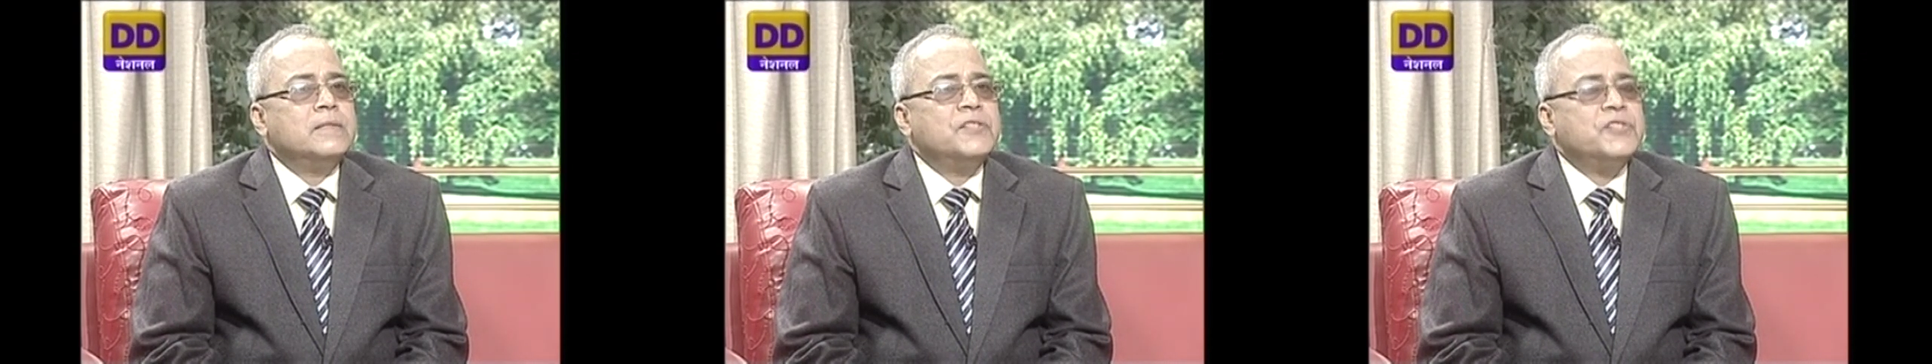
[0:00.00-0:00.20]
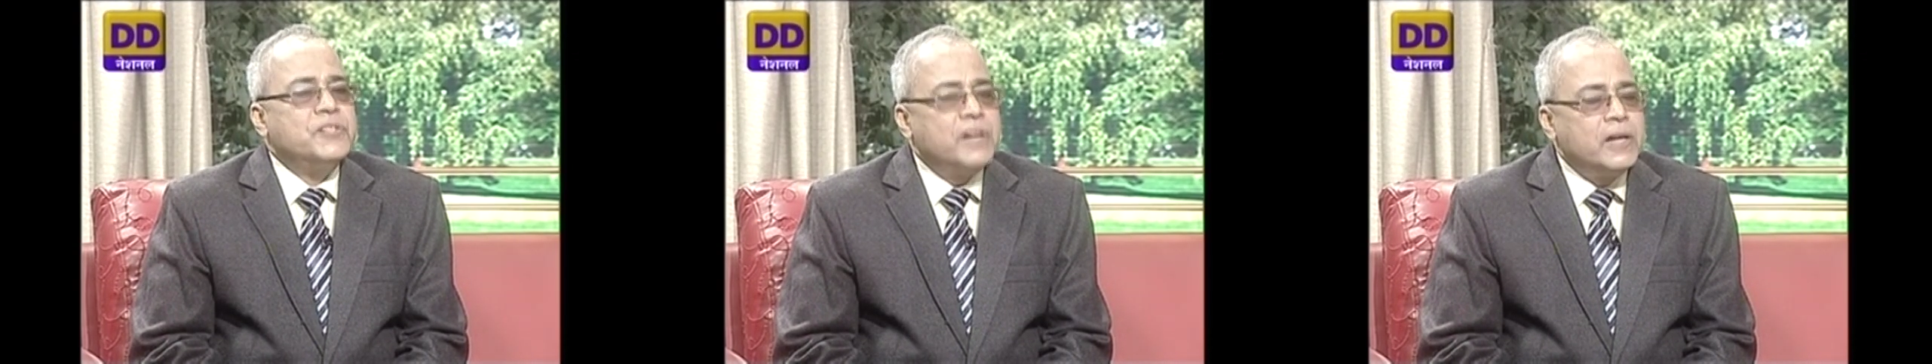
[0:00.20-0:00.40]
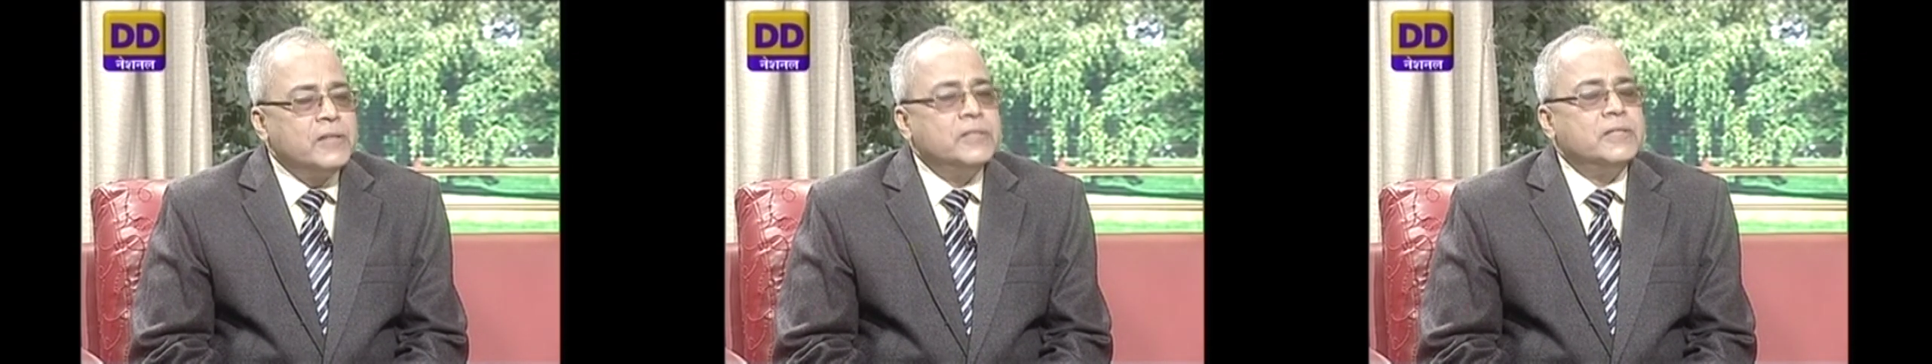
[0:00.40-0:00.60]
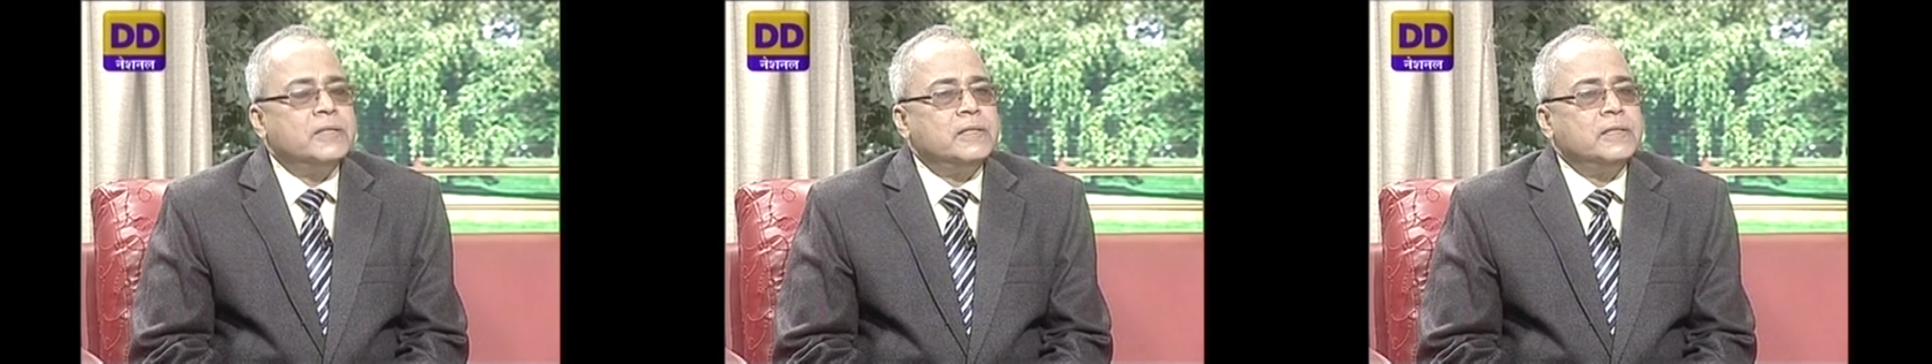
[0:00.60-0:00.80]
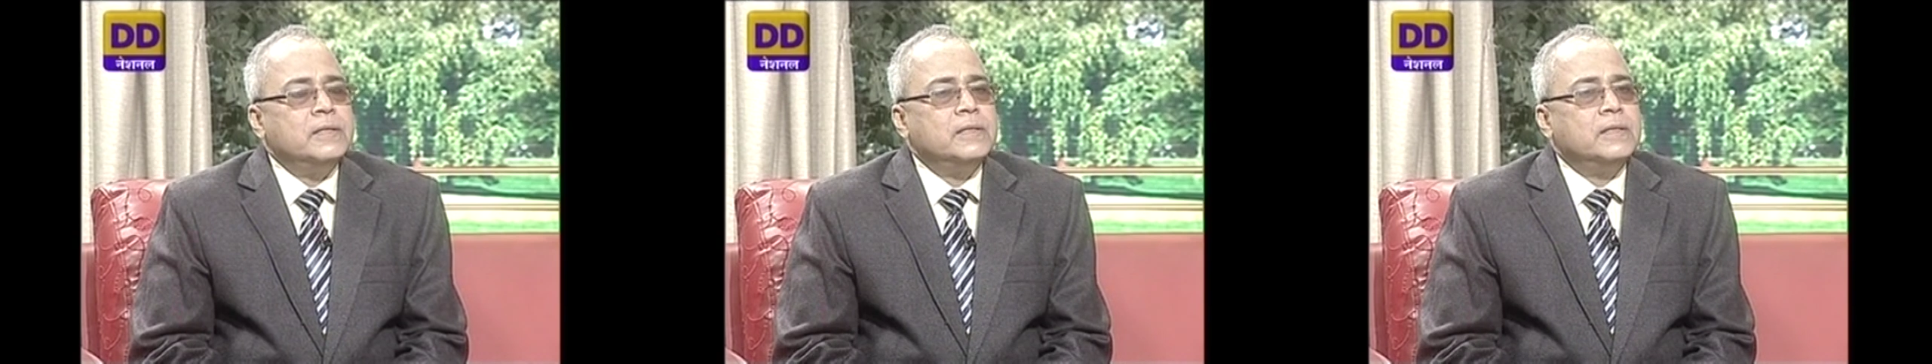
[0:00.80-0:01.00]

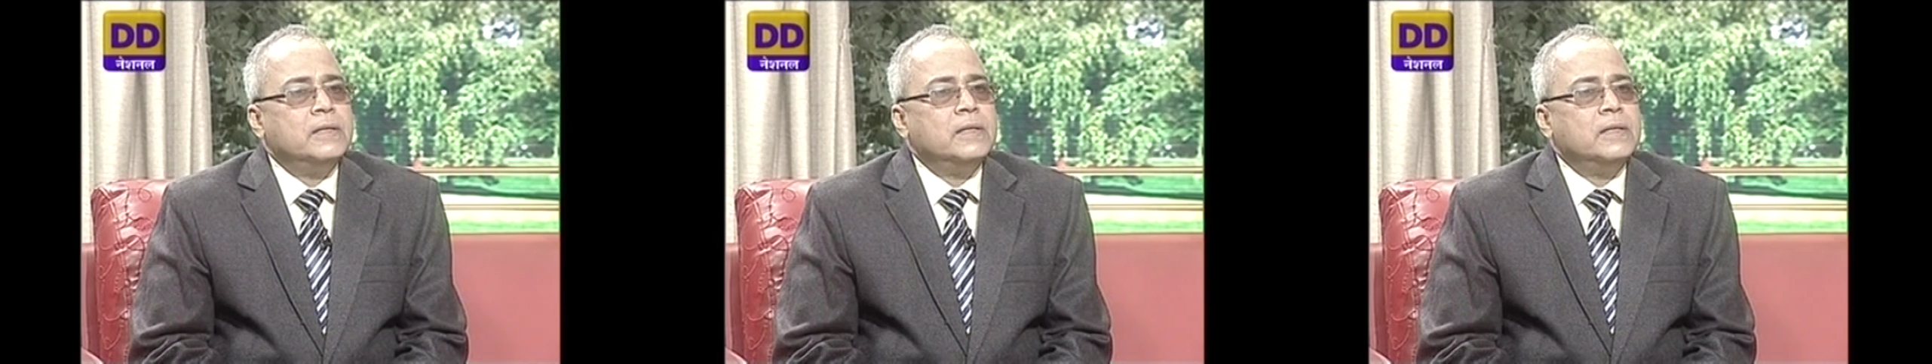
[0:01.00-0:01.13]
structure,